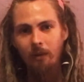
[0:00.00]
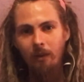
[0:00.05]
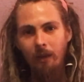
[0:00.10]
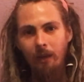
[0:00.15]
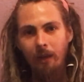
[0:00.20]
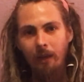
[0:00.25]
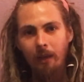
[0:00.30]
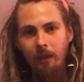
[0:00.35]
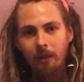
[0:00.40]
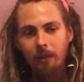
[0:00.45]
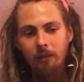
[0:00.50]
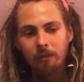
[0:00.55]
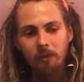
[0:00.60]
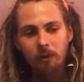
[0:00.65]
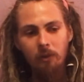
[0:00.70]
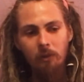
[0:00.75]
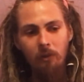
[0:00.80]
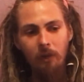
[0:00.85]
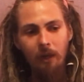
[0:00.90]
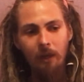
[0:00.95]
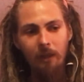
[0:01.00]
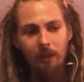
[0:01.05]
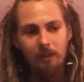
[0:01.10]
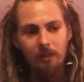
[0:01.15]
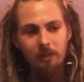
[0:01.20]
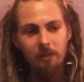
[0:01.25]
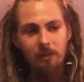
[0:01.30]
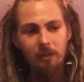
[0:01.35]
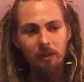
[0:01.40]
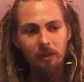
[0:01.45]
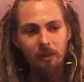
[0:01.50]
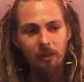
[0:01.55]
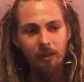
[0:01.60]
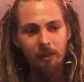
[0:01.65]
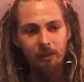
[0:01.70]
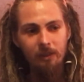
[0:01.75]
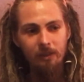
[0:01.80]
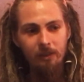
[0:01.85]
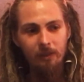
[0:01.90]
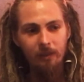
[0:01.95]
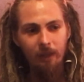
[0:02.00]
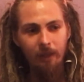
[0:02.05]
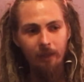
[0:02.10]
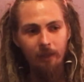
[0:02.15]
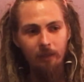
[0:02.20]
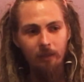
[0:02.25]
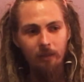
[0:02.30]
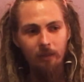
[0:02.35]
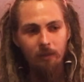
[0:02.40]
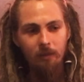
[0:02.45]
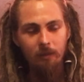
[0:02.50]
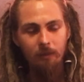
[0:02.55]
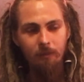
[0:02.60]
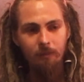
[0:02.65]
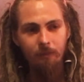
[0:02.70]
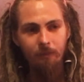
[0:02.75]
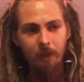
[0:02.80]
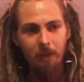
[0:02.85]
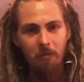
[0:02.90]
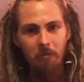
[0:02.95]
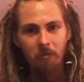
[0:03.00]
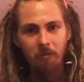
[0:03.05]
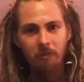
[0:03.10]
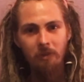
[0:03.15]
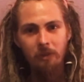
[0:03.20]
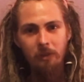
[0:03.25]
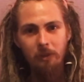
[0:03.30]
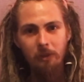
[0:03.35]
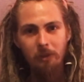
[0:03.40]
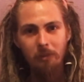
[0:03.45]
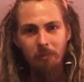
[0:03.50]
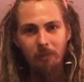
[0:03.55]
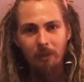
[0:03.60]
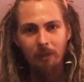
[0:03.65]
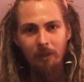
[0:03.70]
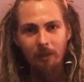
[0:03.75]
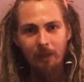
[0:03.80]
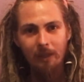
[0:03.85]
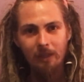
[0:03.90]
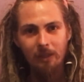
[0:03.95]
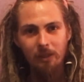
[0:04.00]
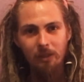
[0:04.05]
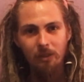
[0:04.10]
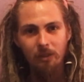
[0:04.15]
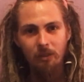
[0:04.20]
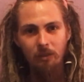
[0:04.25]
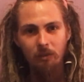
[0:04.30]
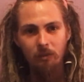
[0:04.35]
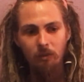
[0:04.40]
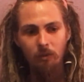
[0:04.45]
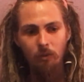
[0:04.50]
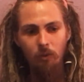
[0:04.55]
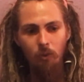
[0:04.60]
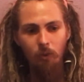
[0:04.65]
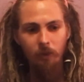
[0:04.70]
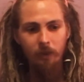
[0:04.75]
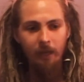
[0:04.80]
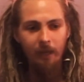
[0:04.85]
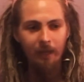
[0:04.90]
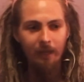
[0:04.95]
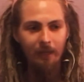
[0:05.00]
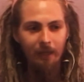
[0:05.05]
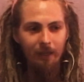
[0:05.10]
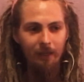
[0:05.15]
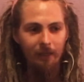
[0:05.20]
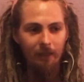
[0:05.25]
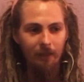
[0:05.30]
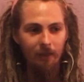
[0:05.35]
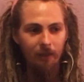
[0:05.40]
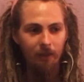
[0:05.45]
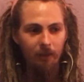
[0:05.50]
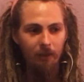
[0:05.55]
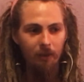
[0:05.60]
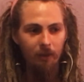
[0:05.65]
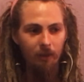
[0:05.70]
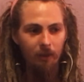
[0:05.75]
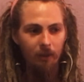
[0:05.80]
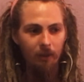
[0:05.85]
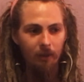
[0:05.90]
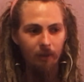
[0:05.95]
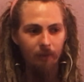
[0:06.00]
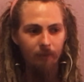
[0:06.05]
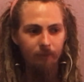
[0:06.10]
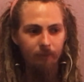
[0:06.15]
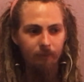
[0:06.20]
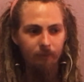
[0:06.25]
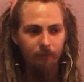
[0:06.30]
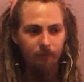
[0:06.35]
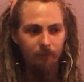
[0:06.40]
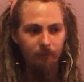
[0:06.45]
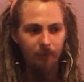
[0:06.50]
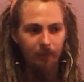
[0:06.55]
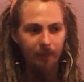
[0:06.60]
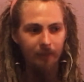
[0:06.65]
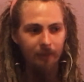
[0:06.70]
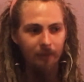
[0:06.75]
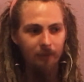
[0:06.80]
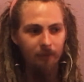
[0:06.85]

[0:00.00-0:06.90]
And even though LSD is like, it feels a bit less organic and like